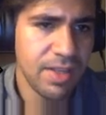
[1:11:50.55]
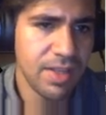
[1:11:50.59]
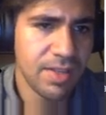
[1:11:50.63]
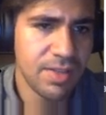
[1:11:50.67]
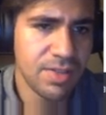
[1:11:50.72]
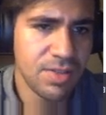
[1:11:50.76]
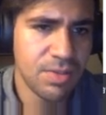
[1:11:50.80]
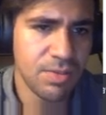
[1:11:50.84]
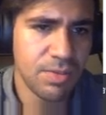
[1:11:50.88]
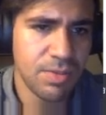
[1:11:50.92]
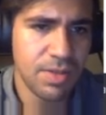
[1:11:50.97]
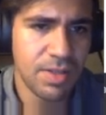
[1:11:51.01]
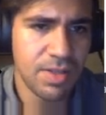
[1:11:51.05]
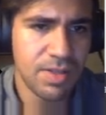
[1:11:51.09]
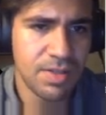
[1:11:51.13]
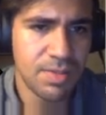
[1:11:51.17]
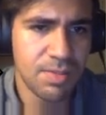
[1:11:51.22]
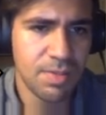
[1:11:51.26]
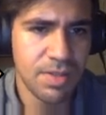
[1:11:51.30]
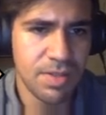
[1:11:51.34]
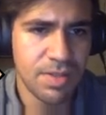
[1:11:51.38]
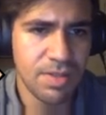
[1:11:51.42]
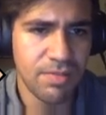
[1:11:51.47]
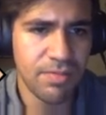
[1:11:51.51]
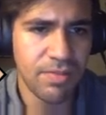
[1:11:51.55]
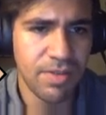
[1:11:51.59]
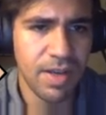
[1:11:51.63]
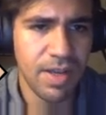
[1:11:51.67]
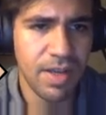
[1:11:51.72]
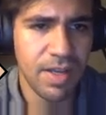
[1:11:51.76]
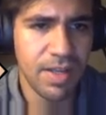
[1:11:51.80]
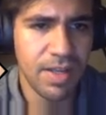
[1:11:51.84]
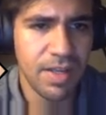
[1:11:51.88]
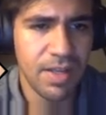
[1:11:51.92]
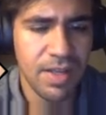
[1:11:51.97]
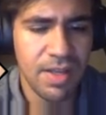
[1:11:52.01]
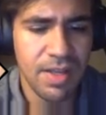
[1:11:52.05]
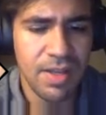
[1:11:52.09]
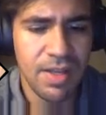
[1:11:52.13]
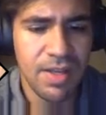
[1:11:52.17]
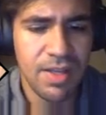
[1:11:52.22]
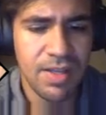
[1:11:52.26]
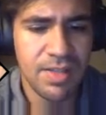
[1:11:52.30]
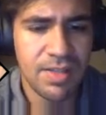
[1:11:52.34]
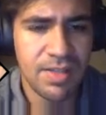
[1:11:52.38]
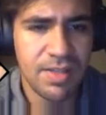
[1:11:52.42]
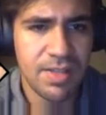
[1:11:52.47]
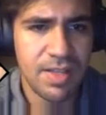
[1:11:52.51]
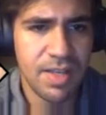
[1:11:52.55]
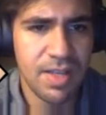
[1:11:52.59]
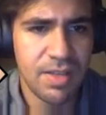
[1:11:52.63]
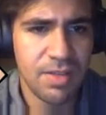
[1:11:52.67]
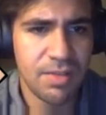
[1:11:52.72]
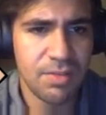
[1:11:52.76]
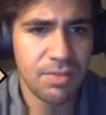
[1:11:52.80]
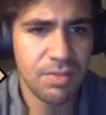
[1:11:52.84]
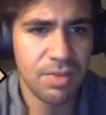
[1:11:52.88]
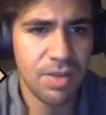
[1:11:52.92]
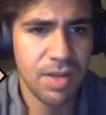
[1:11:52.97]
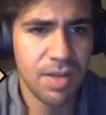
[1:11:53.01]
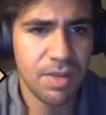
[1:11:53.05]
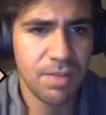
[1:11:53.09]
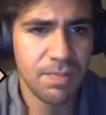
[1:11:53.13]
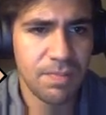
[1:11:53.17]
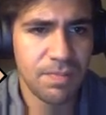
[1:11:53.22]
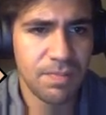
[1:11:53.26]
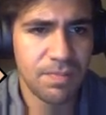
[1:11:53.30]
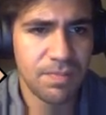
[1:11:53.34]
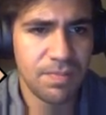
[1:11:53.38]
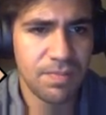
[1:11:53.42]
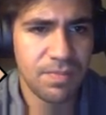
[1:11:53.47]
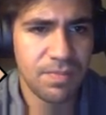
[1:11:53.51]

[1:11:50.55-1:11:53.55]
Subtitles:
So we could specify 10 rem